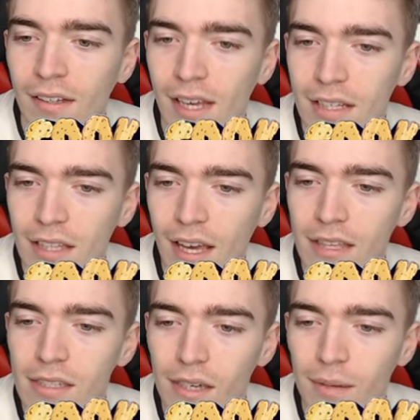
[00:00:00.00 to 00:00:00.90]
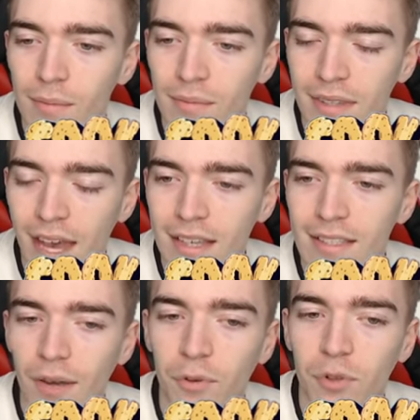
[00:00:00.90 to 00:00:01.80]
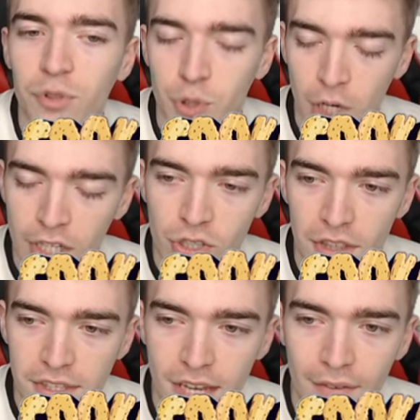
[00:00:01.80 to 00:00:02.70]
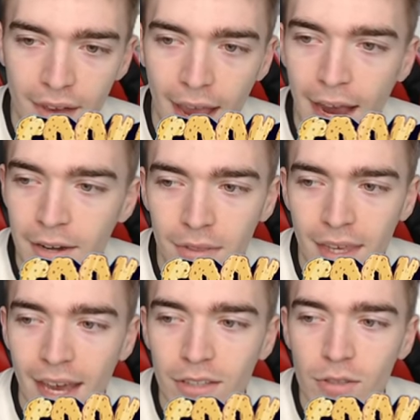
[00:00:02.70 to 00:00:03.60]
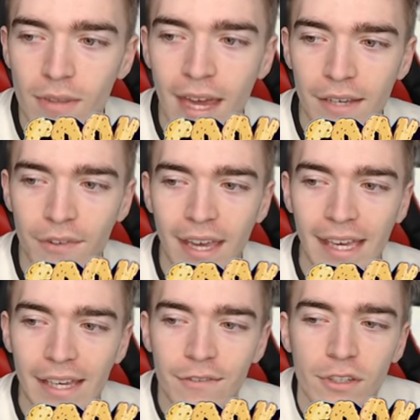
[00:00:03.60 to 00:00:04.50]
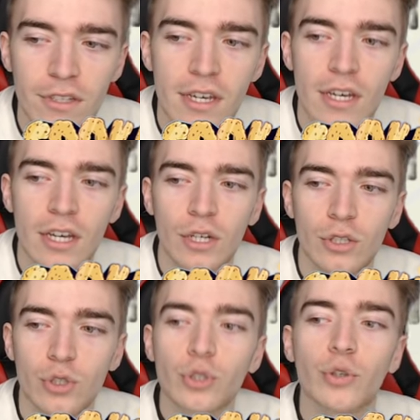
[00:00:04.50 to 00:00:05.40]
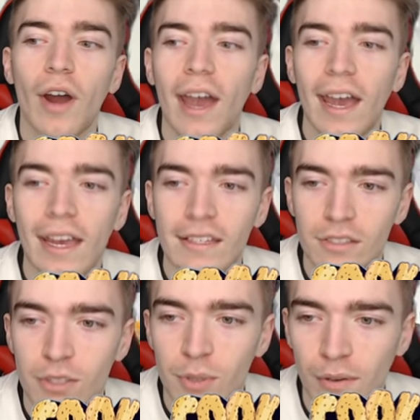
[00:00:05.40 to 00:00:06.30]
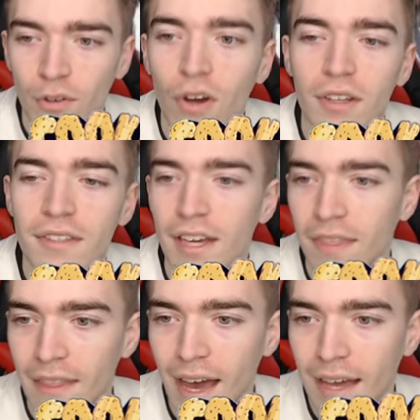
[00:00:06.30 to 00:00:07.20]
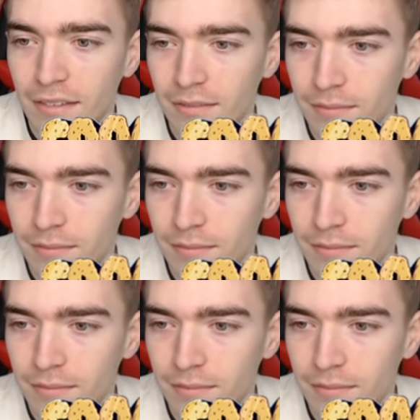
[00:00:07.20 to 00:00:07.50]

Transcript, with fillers: That's like some next level trick shot stuff. I, I don't think I could do that if I even tried to have gone and done that.